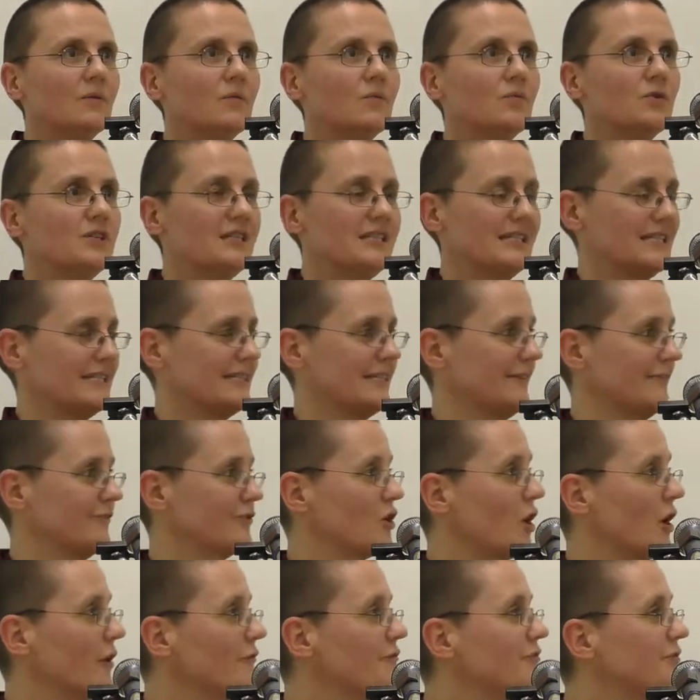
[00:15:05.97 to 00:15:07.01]
Was there
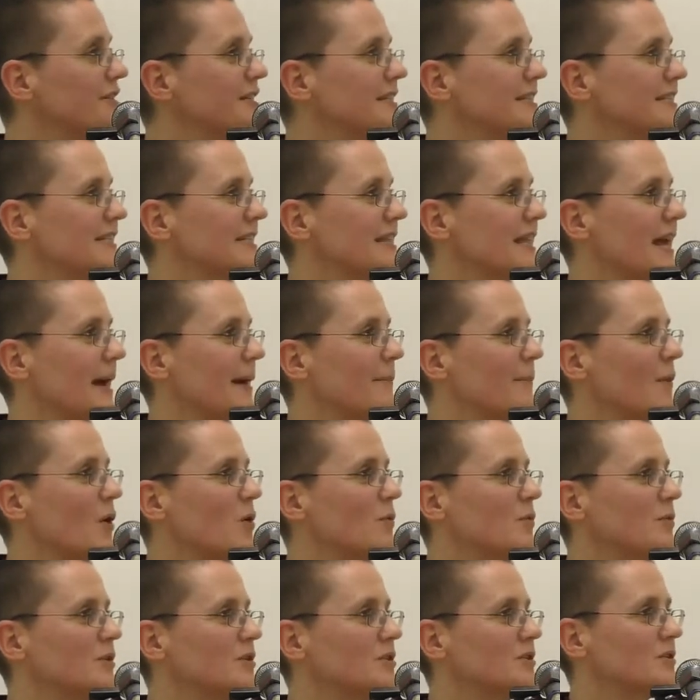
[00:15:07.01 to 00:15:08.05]
self-confidence in that
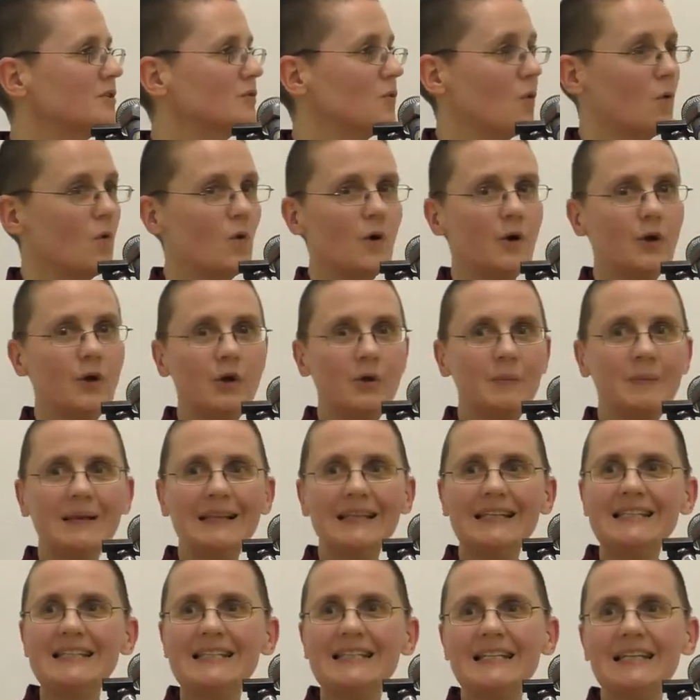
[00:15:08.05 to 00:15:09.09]
moment or
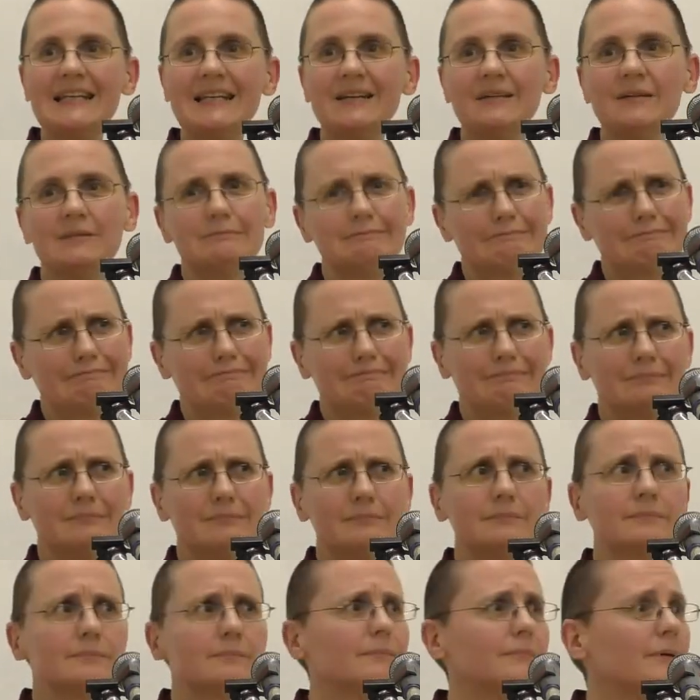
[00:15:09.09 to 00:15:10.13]
humility?
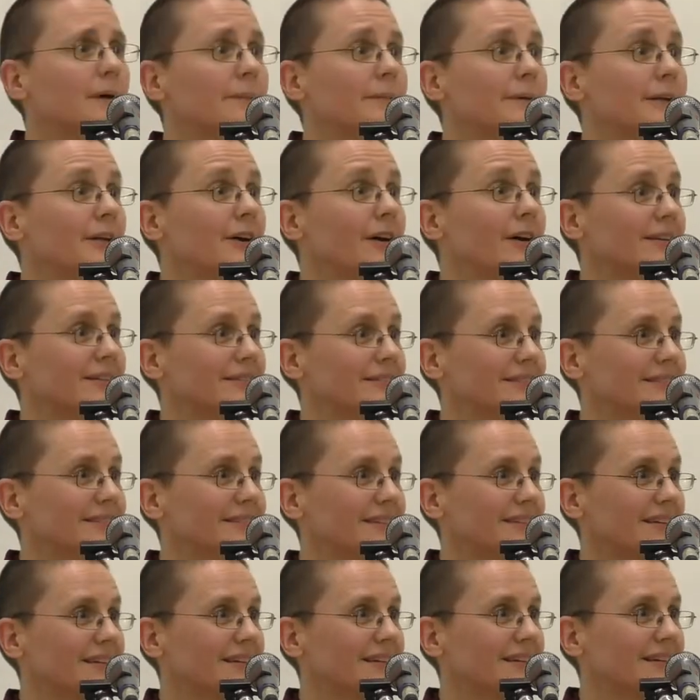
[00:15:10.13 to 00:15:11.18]
Probably not.
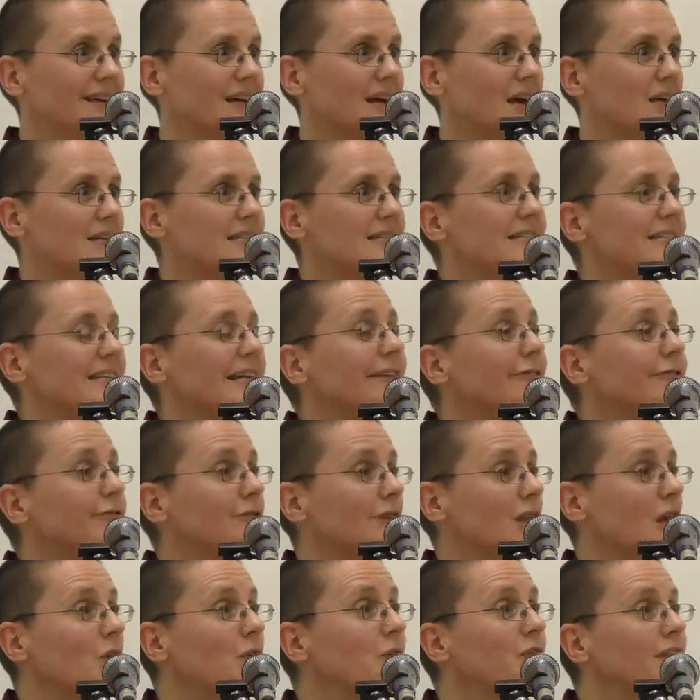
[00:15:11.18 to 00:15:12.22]

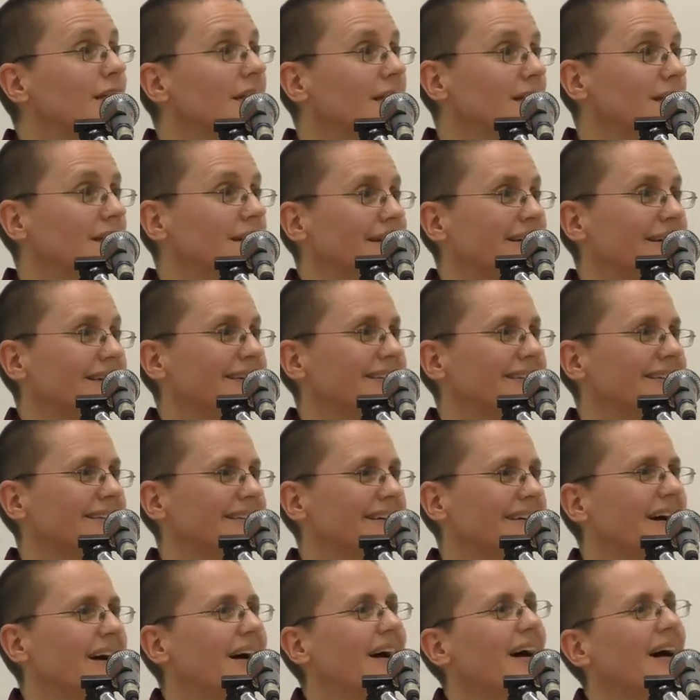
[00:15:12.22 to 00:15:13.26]
Self-loathing?
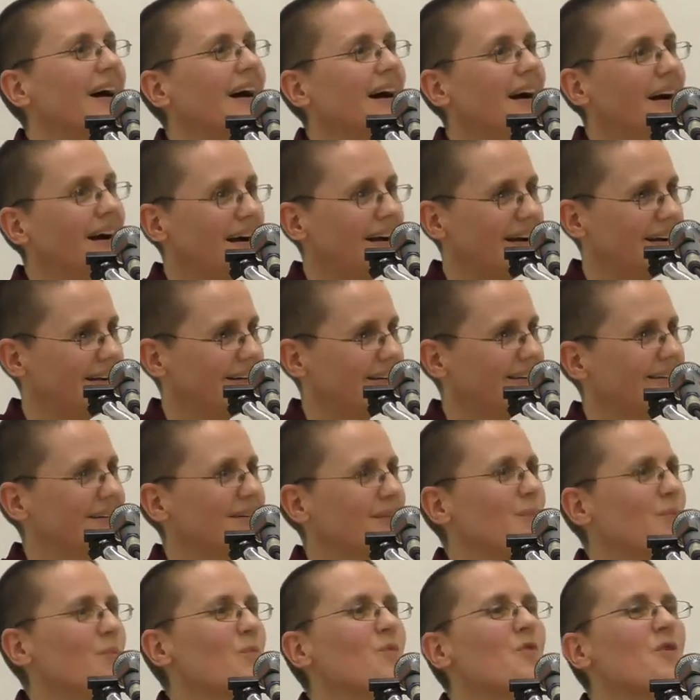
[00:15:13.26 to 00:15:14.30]
Ah,
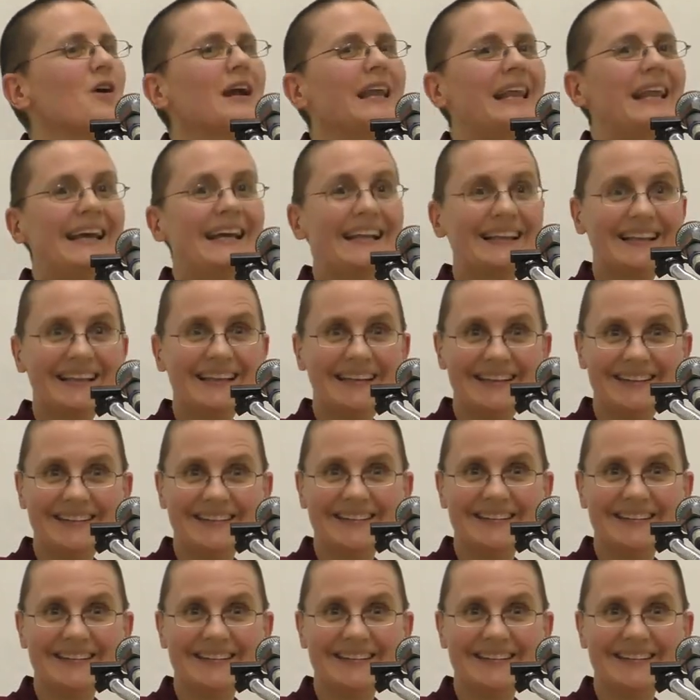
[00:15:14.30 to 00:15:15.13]
more likely.